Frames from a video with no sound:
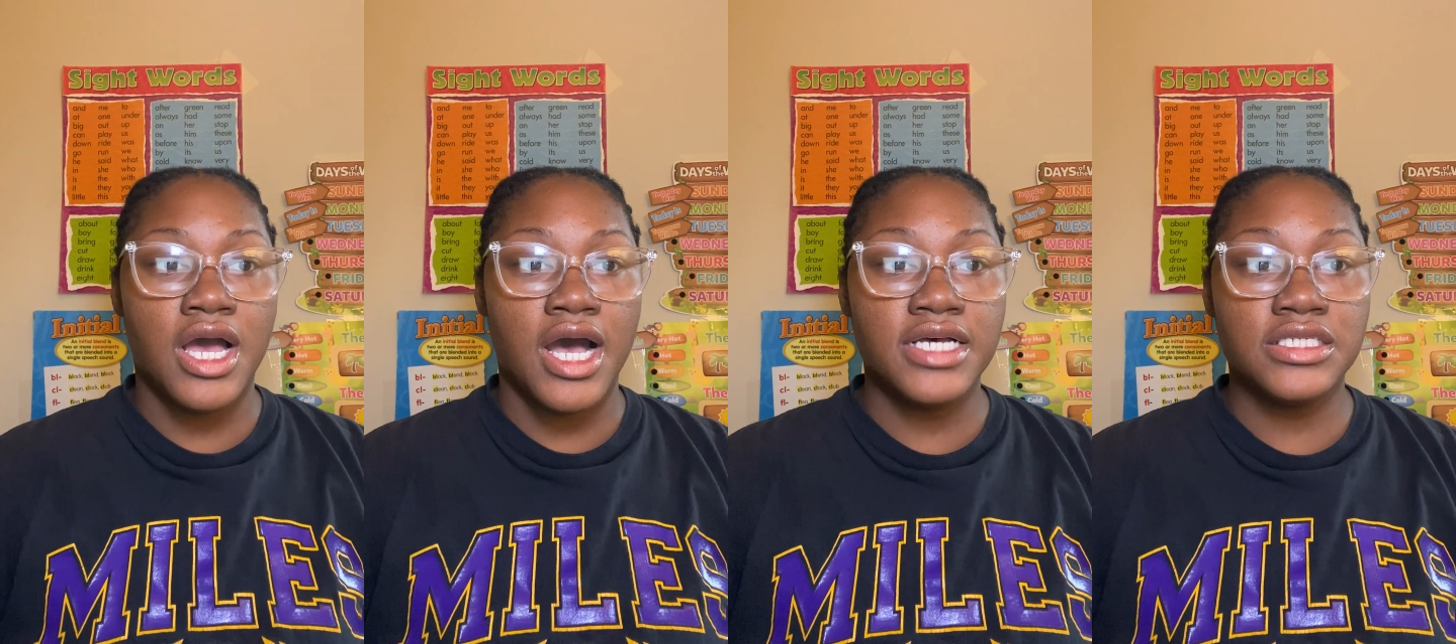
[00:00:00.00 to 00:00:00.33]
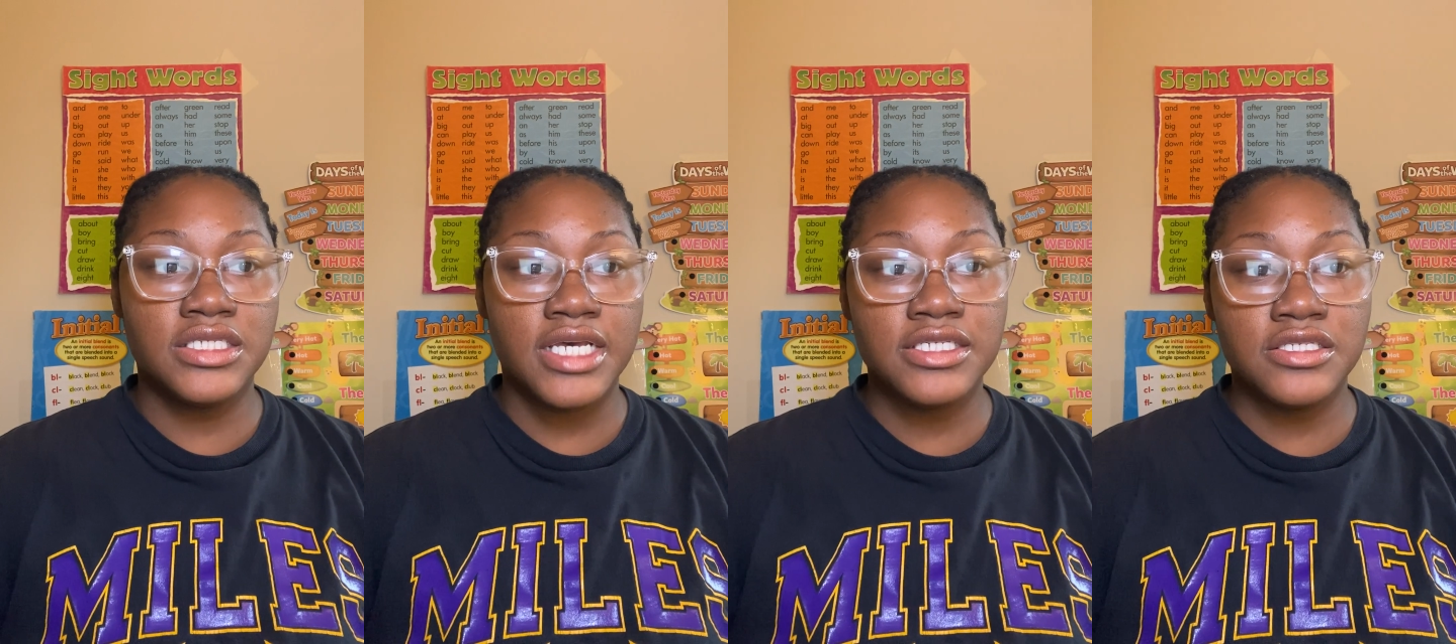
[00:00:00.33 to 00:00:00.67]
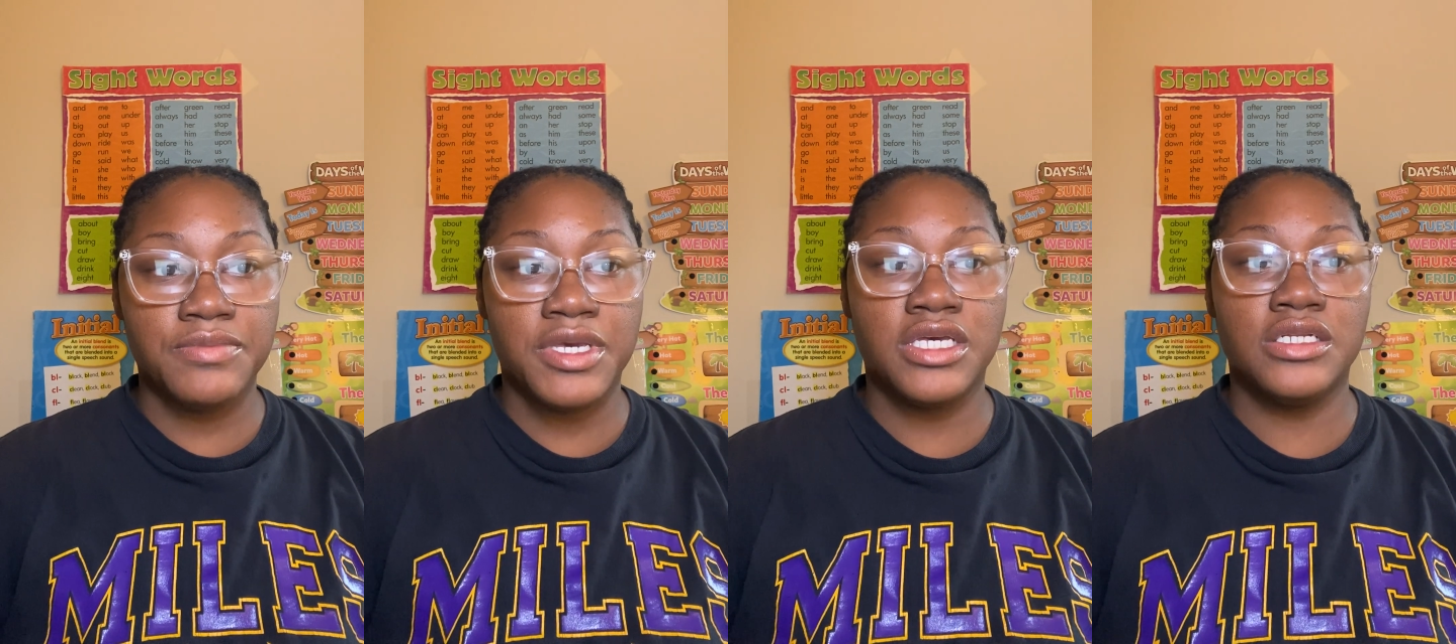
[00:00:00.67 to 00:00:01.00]

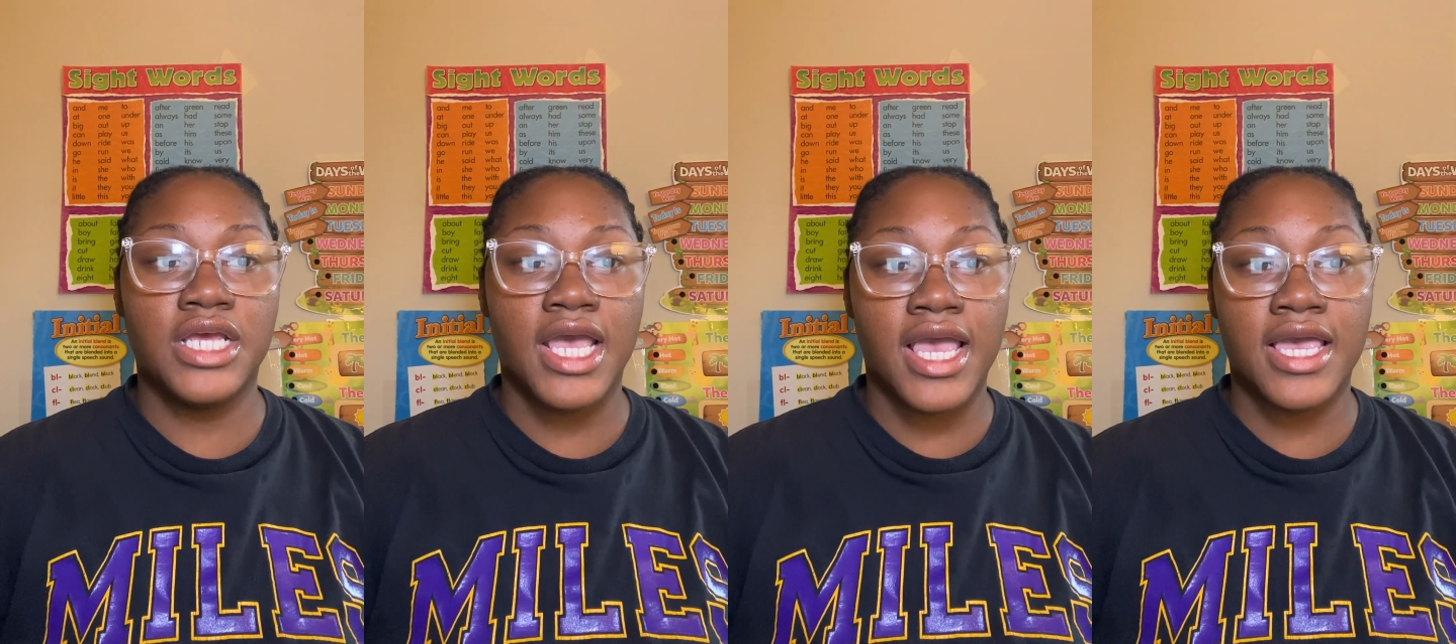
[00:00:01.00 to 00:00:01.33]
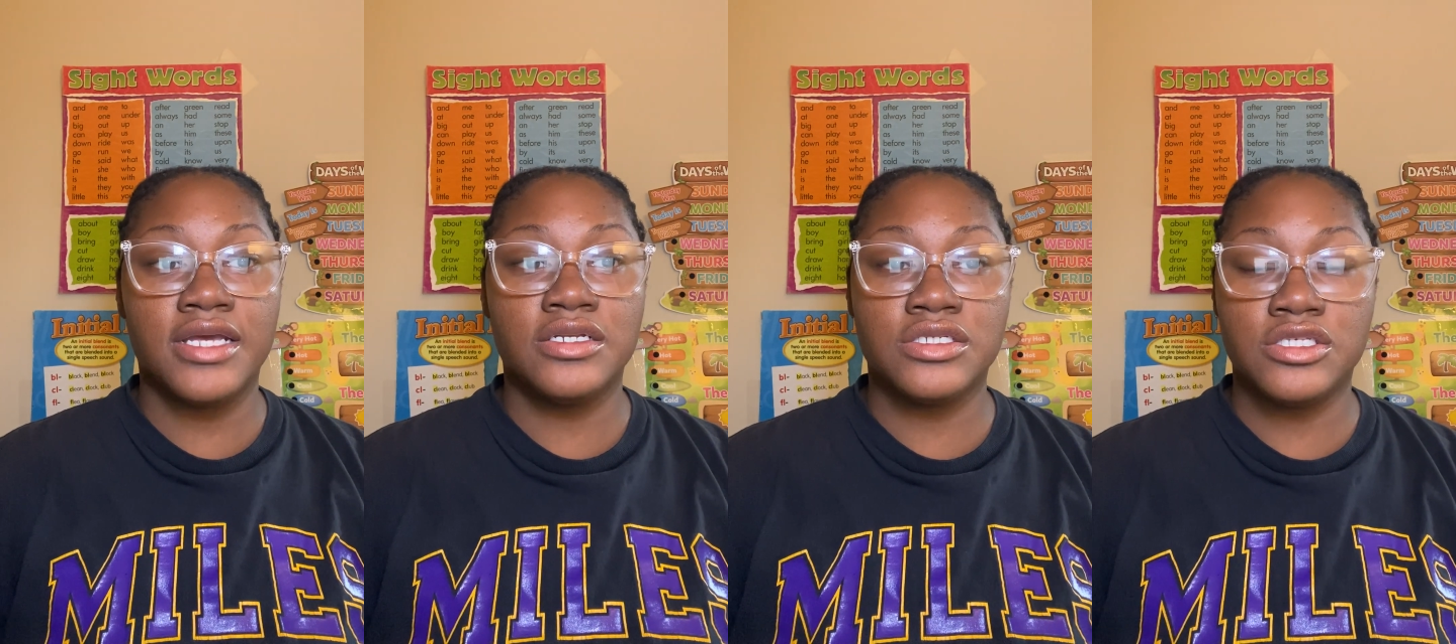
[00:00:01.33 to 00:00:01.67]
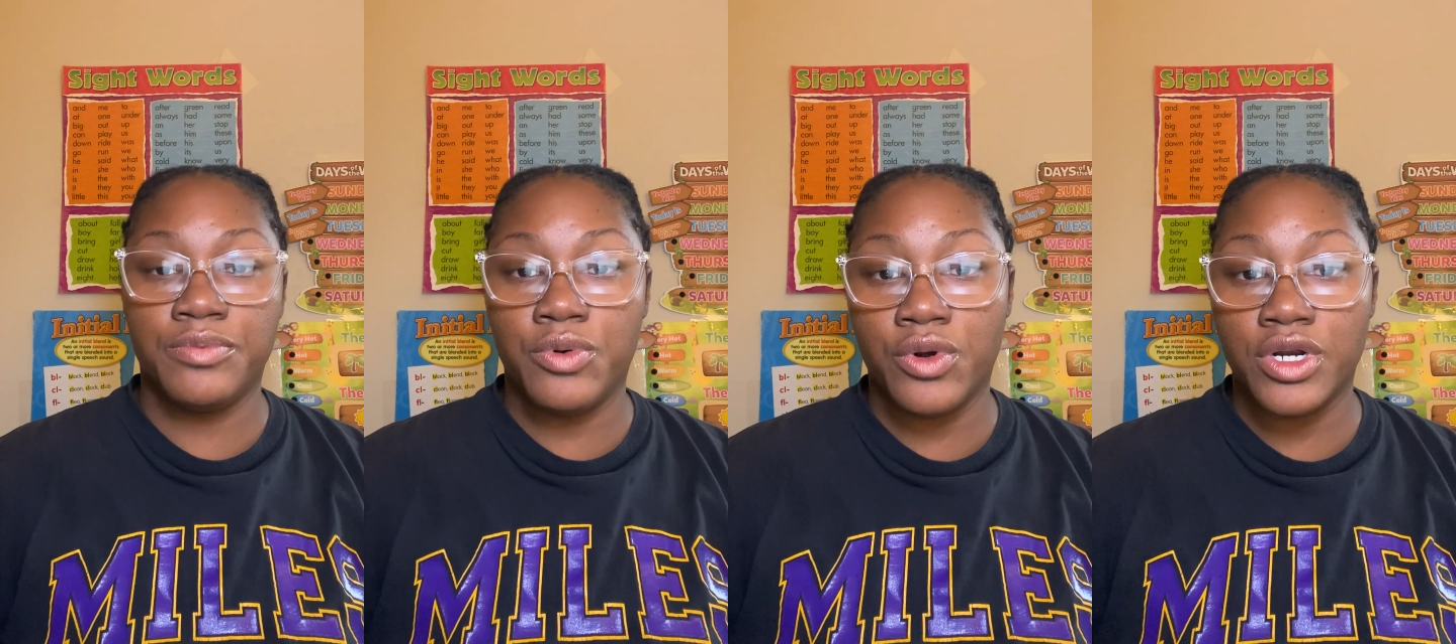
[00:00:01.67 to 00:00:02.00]
assessment, and
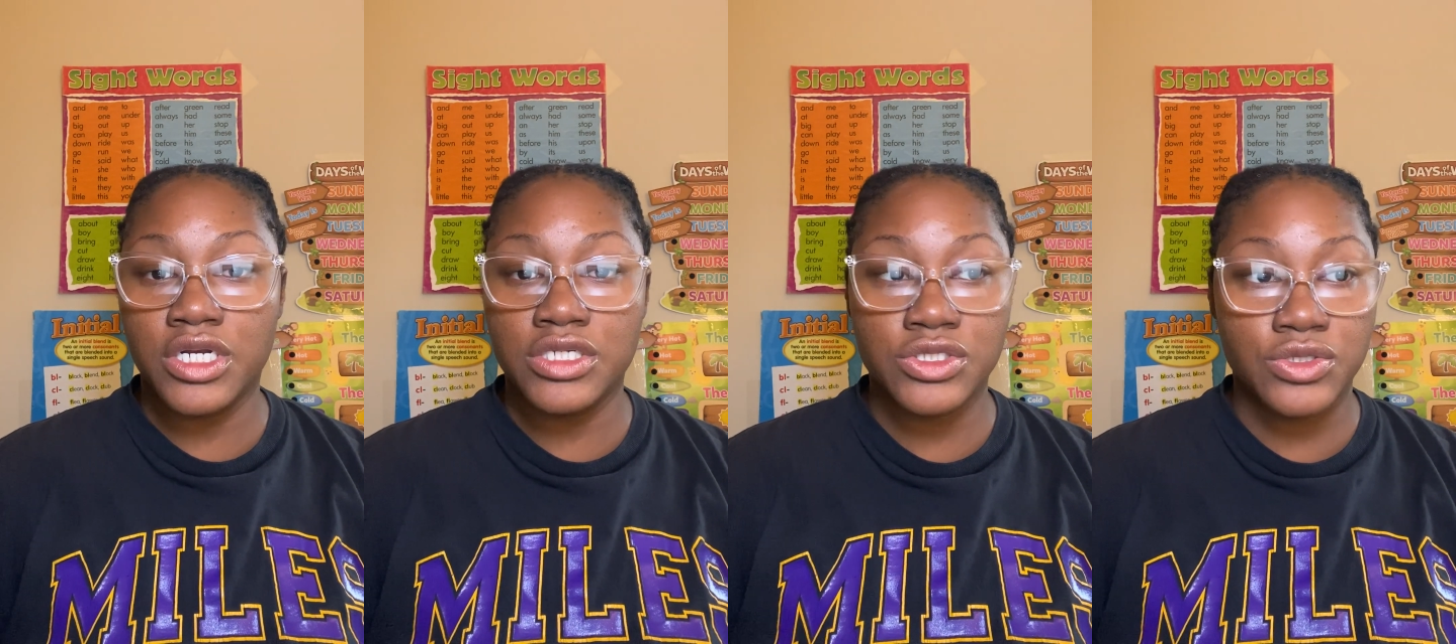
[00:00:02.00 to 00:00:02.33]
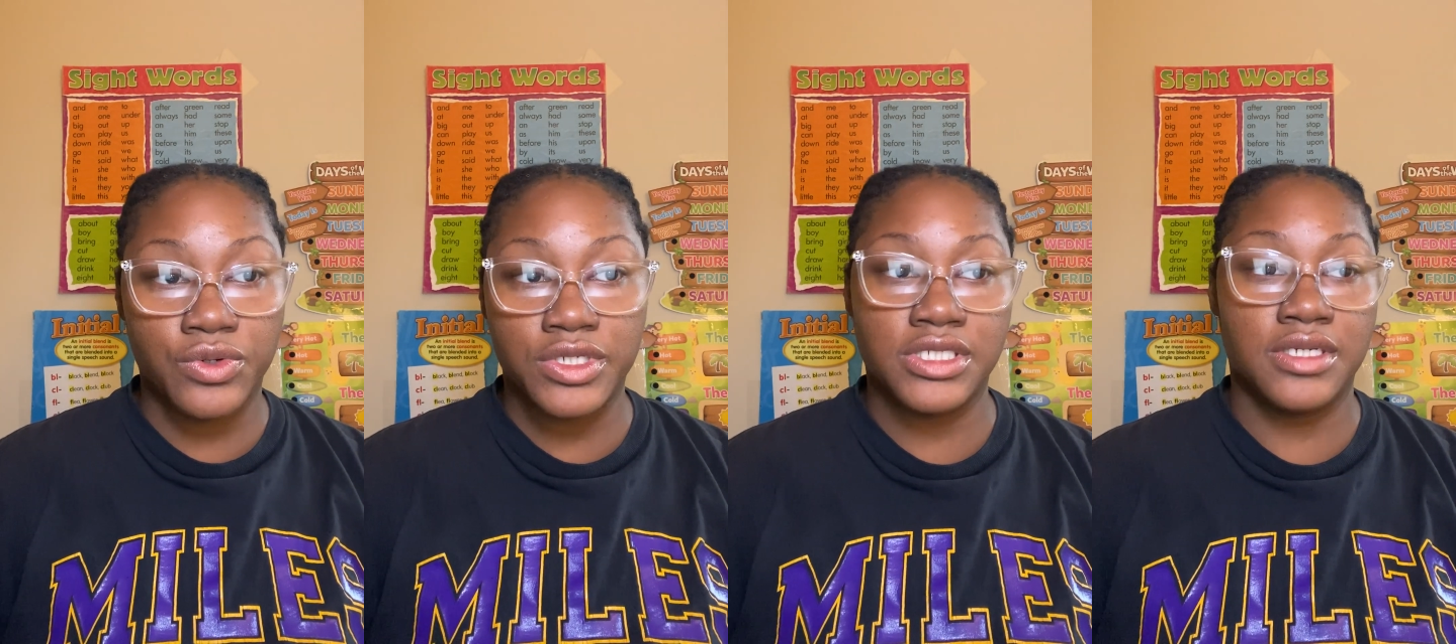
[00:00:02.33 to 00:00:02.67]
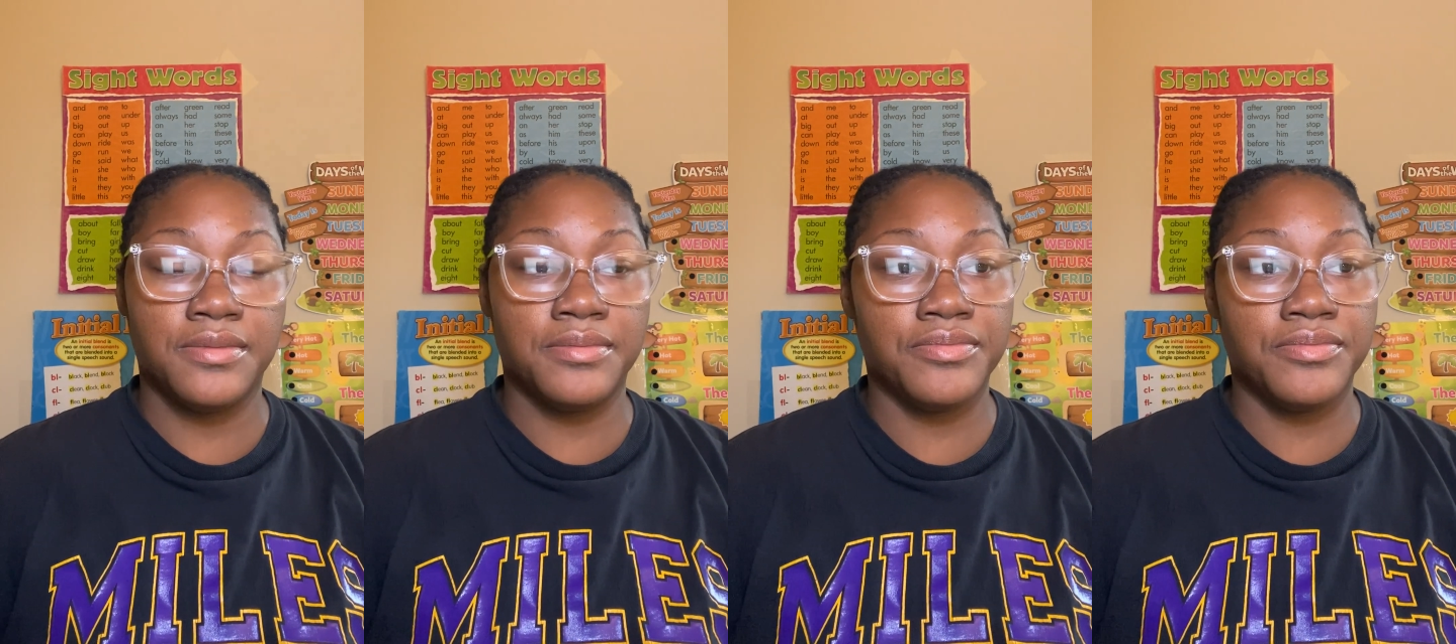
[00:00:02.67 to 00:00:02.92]
support consortium.